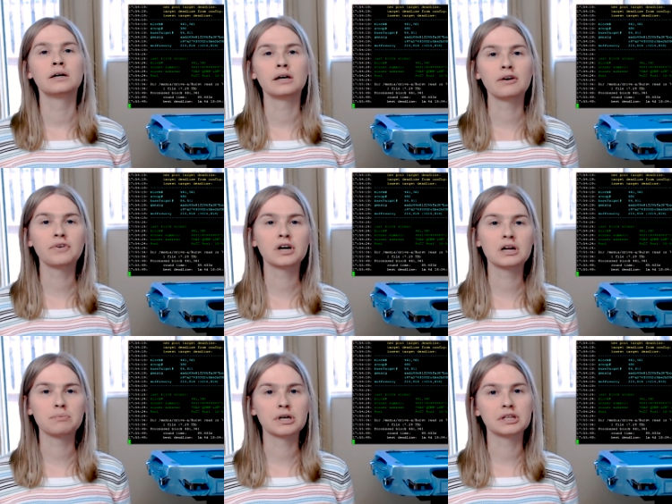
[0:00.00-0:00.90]
If you're going
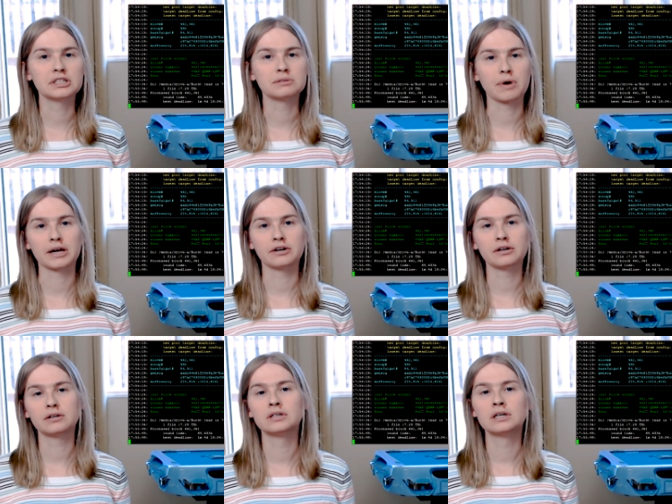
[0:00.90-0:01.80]
to build this
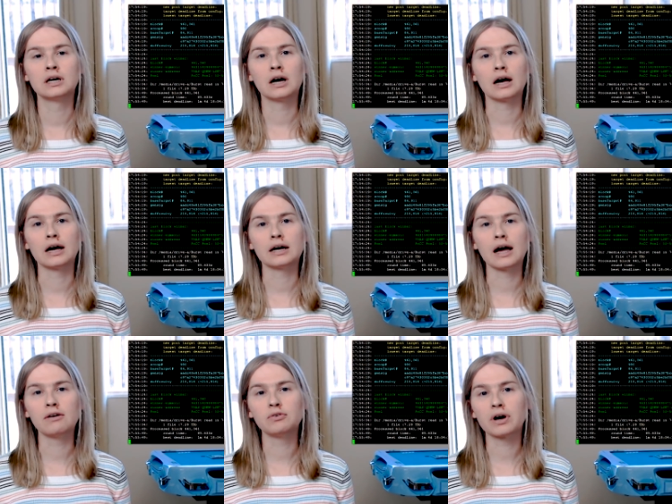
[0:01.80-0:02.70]
miner,
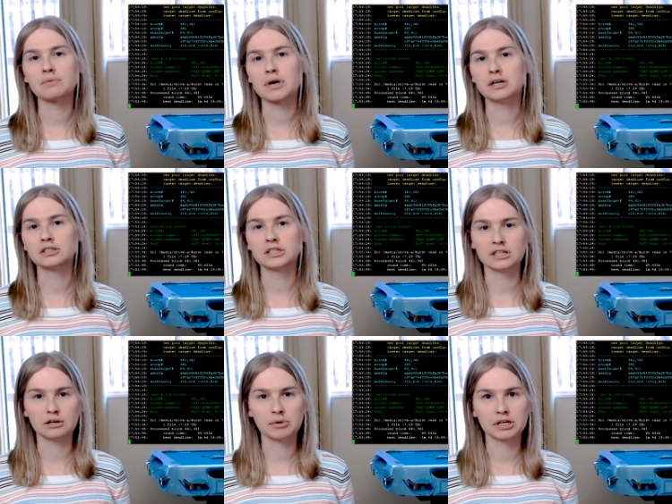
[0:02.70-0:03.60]
I would recommend using
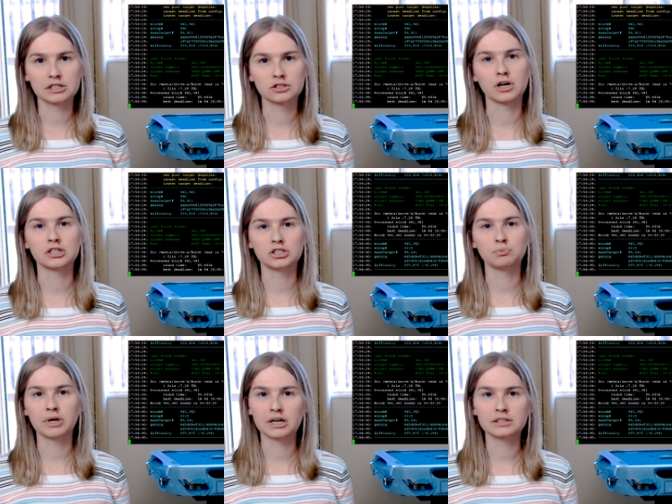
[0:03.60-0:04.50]
Debian Stretch,
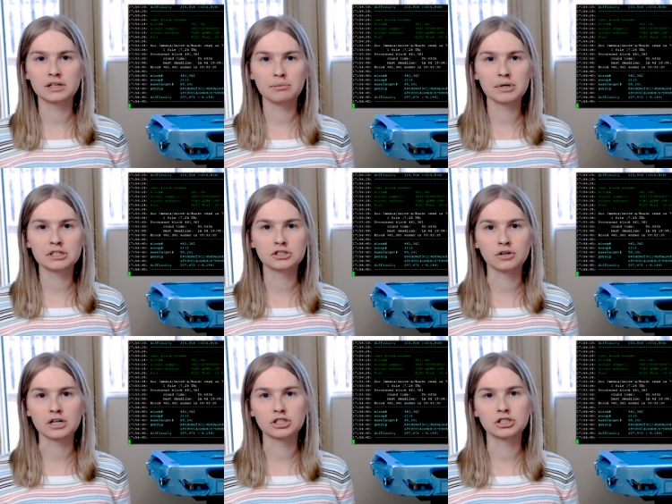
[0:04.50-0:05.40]
because Debian
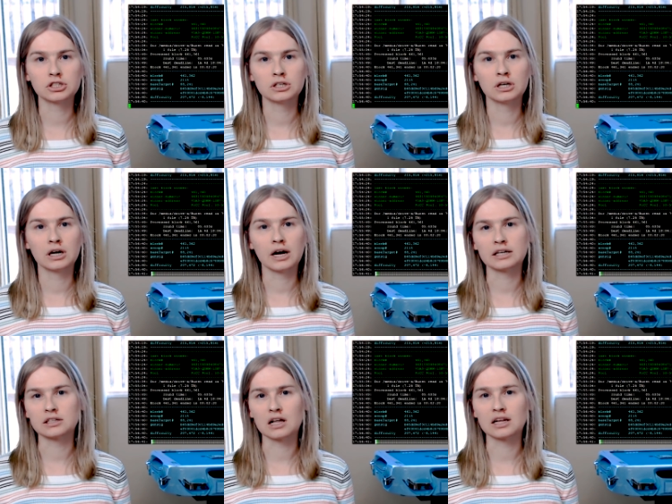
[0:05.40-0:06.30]
Stretch has
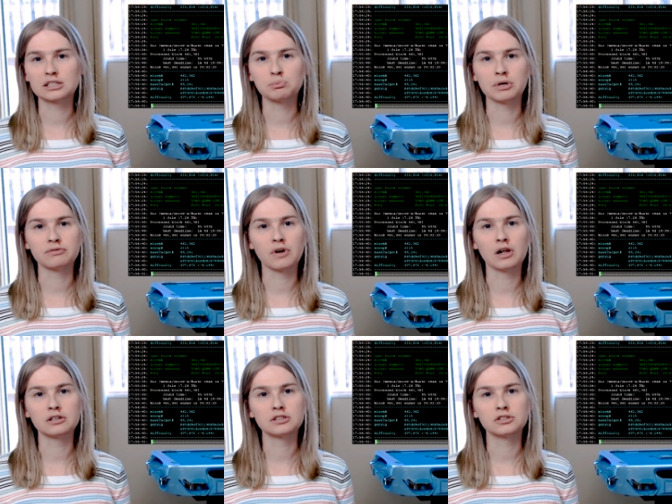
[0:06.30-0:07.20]
a lot less
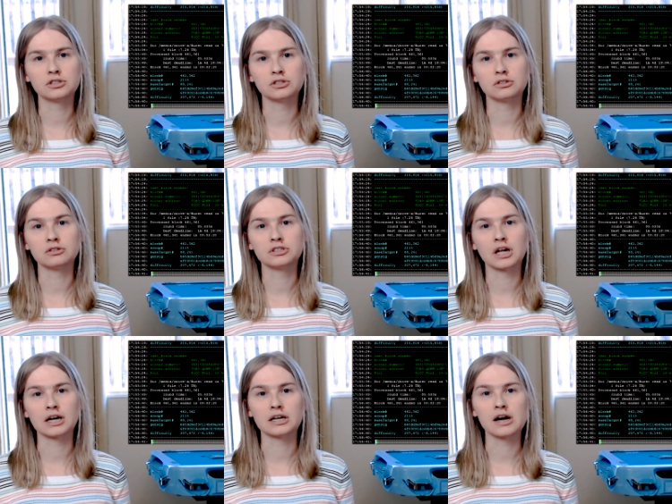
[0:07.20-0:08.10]
pitfalls to
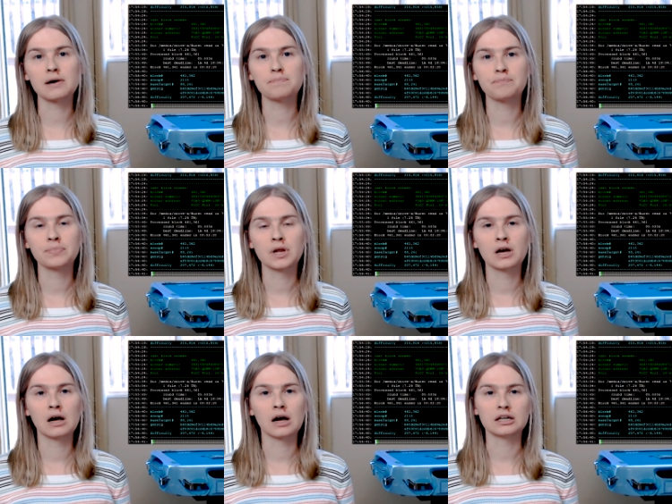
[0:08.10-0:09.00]
setting it up,
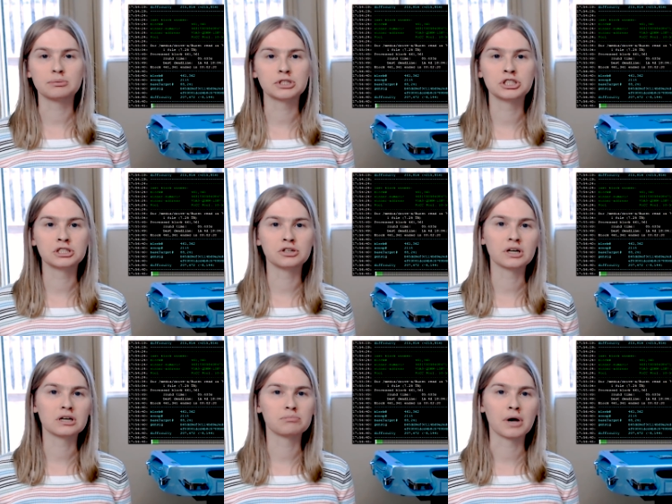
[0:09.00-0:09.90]
especially
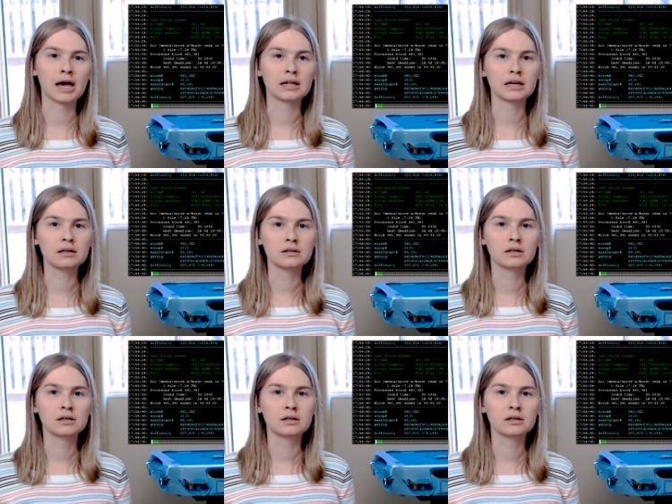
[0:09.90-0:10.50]
during compiling.